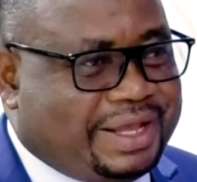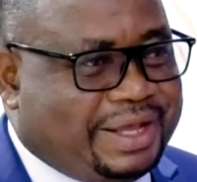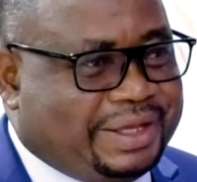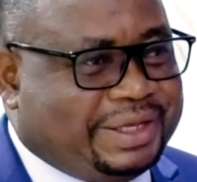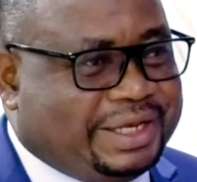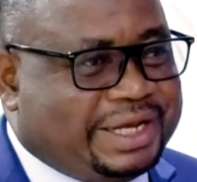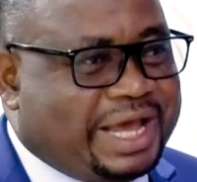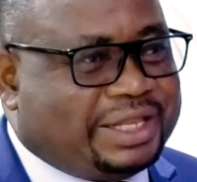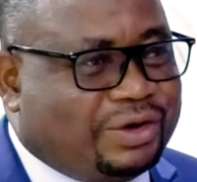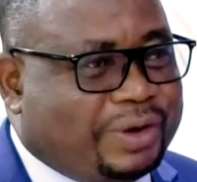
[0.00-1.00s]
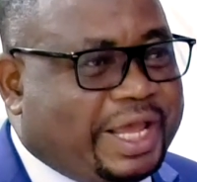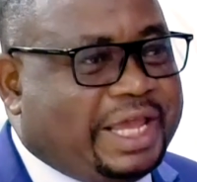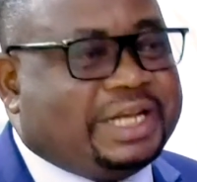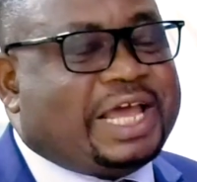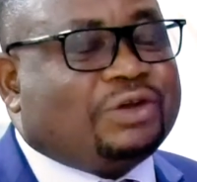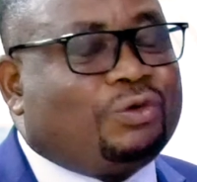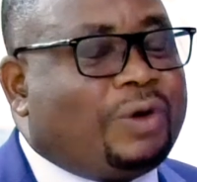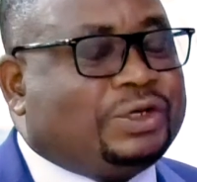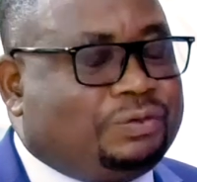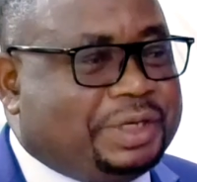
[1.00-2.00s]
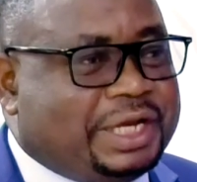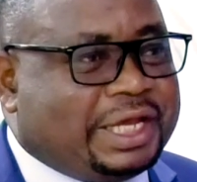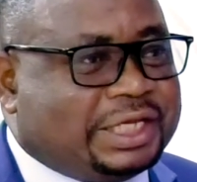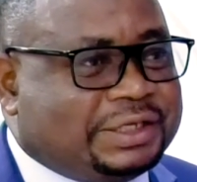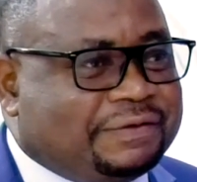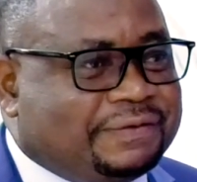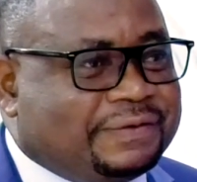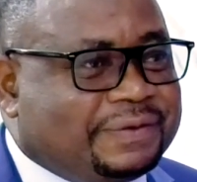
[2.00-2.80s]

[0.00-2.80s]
In other words, and I don't want to be negative,